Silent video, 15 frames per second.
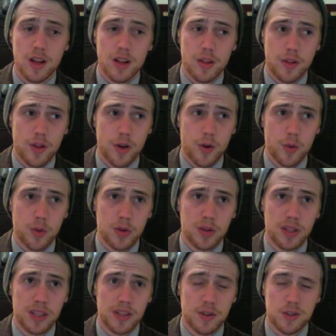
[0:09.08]

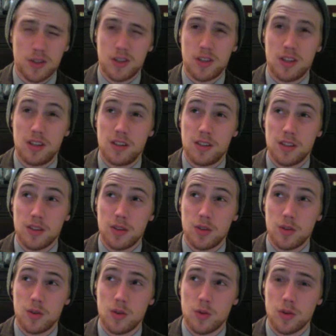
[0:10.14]
there's
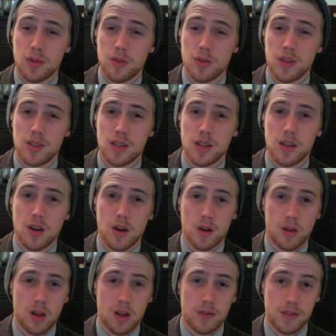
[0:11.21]
two or three cigar
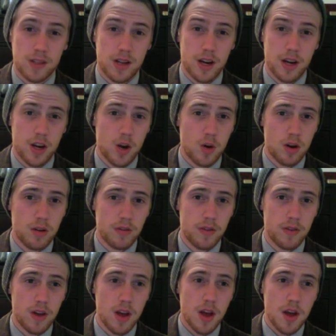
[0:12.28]
lofts that I know of,
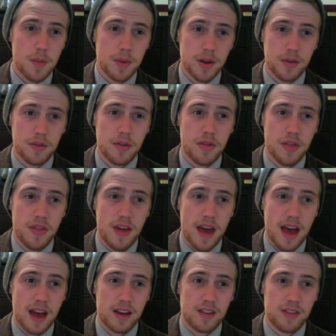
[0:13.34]
but other than
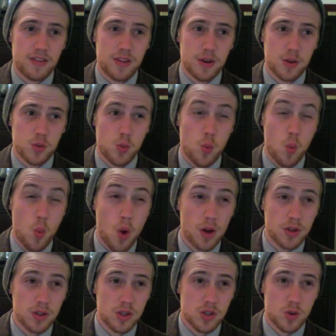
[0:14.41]
that, there's
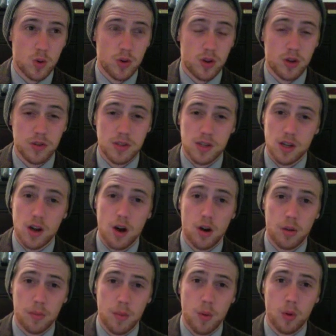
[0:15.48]
one store called Cigar
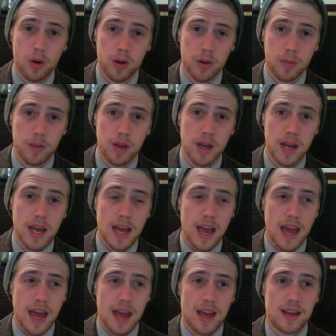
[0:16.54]
Emporium,
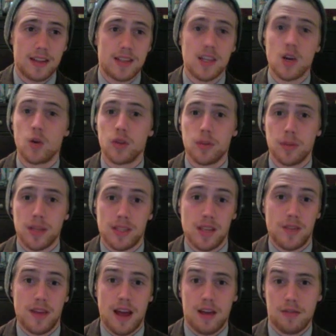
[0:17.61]
and it's the only place they
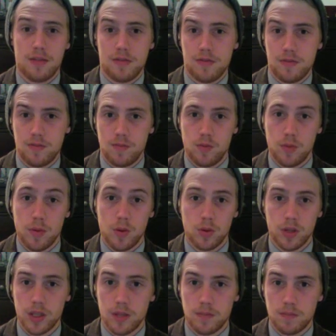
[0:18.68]
even have
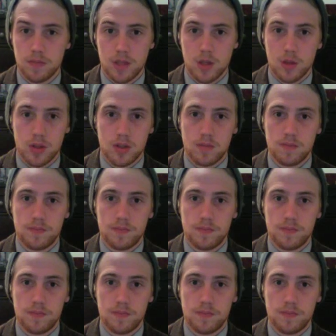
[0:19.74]
remotely close to